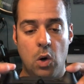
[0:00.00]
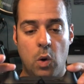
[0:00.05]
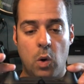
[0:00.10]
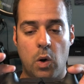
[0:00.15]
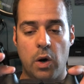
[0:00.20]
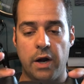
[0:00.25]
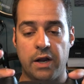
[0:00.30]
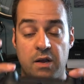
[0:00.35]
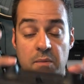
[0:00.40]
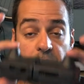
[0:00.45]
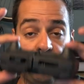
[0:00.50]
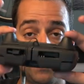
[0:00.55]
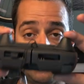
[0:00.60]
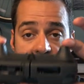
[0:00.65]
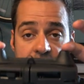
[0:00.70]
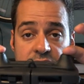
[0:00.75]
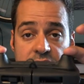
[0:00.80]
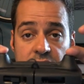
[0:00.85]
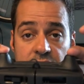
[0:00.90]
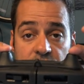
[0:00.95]
or I can put
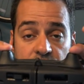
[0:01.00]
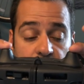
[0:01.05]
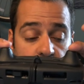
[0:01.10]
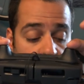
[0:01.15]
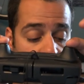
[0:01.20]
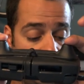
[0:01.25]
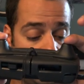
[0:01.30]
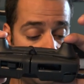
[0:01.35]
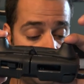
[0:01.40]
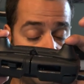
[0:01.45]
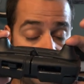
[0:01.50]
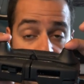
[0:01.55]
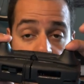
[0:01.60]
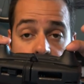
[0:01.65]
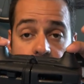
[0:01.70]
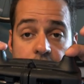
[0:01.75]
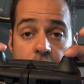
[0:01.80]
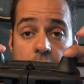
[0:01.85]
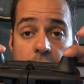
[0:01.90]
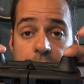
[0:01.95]
this into the
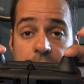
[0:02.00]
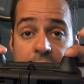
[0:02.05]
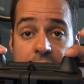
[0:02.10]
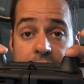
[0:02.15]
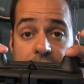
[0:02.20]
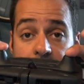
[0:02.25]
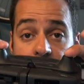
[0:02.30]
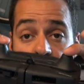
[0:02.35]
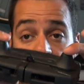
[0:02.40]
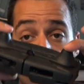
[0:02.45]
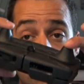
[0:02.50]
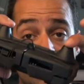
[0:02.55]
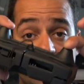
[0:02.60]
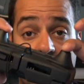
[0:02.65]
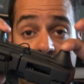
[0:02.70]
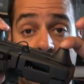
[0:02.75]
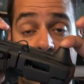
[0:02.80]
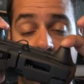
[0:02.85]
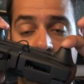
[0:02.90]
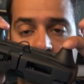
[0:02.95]
carry-on bag
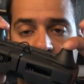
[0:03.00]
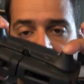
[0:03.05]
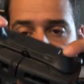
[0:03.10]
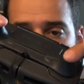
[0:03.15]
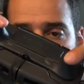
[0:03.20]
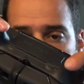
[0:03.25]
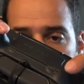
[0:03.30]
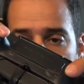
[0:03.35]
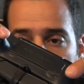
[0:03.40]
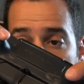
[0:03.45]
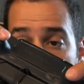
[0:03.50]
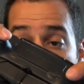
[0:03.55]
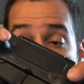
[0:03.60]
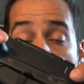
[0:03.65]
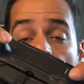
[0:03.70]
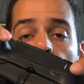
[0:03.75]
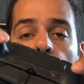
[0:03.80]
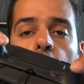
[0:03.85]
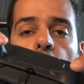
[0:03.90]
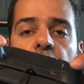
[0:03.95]
that and
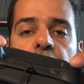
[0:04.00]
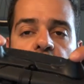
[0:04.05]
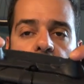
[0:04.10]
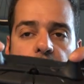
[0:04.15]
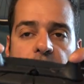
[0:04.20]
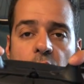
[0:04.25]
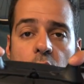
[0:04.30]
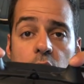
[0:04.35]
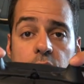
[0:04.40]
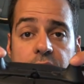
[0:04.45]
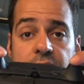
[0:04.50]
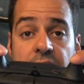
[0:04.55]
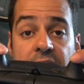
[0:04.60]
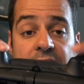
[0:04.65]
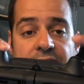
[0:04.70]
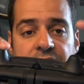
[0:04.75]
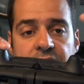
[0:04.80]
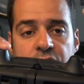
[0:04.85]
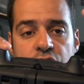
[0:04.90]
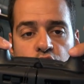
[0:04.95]
not worry about
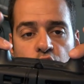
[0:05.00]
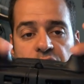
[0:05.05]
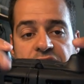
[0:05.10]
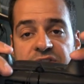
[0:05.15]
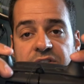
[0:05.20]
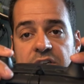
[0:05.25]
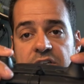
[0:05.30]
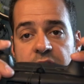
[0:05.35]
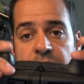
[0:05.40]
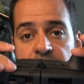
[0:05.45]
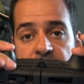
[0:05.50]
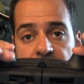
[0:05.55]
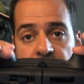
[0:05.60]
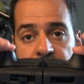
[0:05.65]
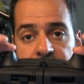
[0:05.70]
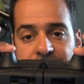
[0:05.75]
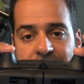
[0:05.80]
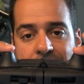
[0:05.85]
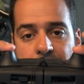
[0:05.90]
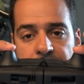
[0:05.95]
having the joysticks
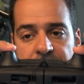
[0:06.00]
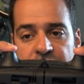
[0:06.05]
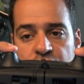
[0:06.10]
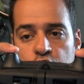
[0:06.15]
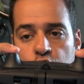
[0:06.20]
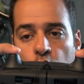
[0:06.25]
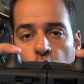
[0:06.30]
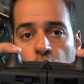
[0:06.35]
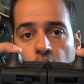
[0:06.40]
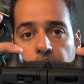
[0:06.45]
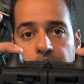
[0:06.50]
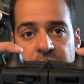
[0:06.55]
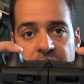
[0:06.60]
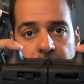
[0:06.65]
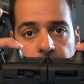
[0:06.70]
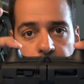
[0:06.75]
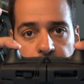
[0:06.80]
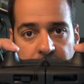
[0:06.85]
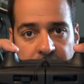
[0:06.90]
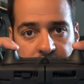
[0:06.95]
being damaged or
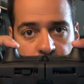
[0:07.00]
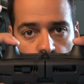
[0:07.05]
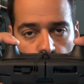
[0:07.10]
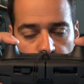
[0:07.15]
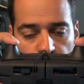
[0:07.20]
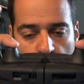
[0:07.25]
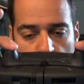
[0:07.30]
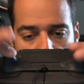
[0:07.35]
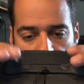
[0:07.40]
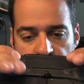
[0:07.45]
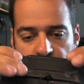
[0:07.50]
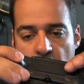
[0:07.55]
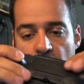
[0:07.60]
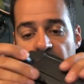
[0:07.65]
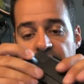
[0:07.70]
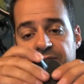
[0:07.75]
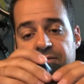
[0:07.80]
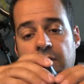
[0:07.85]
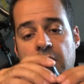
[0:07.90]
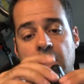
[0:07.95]
being bent or broken
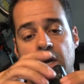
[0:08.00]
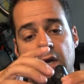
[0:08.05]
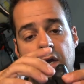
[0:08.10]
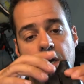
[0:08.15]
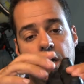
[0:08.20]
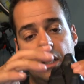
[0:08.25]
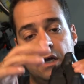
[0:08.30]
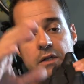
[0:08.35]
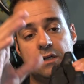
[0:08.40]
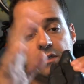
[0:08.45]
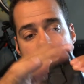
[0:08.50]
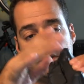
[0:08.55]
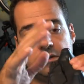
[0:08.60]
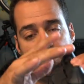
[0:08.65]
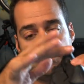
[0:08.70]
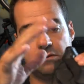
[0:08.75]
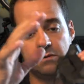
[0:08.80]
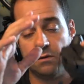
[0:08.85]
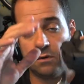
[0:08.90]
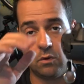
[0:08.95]
off. Uh,
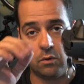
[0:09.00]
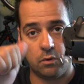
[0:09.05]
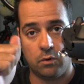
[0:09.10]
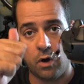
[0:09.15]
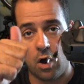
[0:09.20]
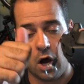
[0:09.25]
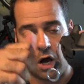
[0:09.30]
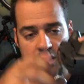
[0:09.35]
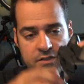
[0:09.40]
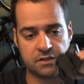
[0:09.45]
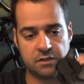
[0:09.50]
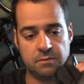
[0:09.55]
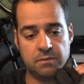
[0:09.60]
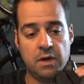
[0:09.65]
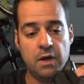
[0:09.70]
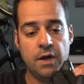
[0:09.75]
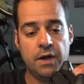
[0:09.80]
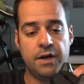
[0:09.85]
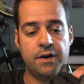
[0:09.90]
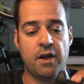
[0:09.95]
awesome.
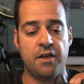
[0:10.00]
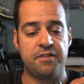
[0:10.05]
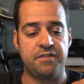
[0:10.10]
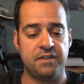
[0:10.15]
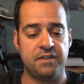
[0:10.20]
Another